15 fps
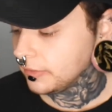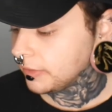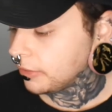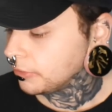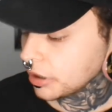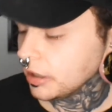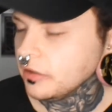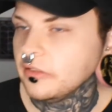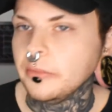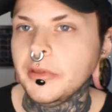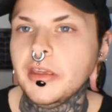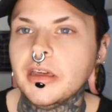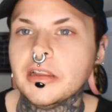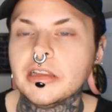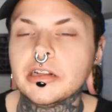So trying to
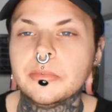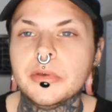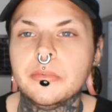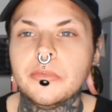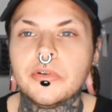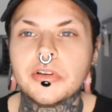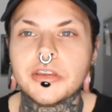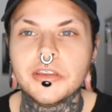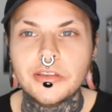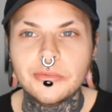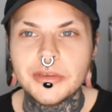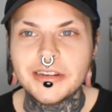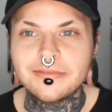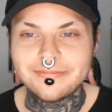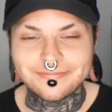be a little bit more
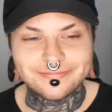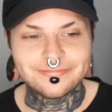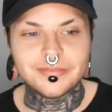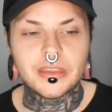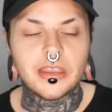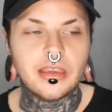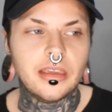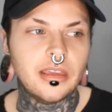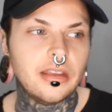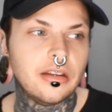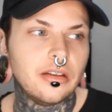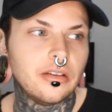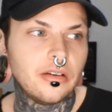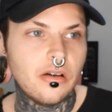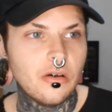human
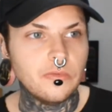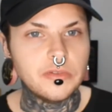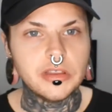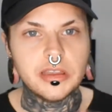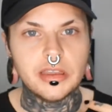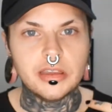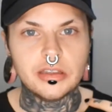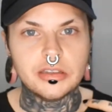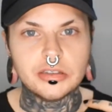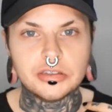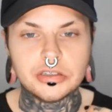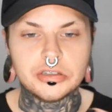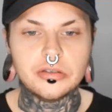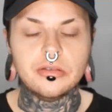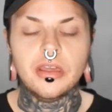and hopefully
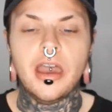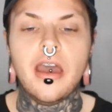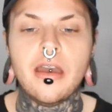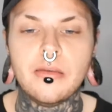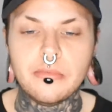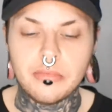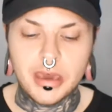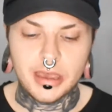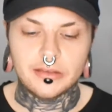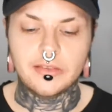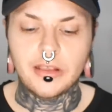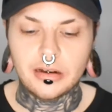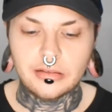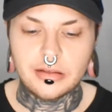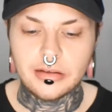show that and pass
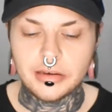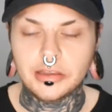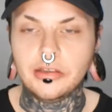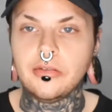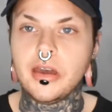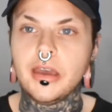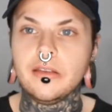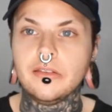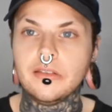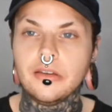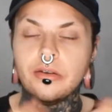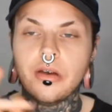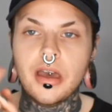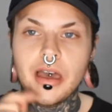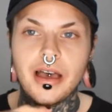that along to you guys.
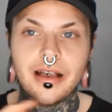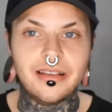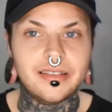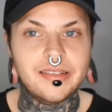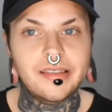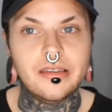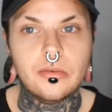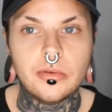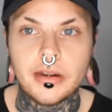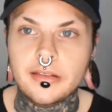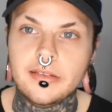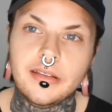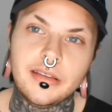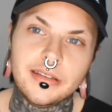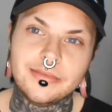So I'll see you when
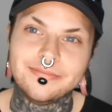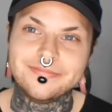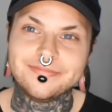I see you.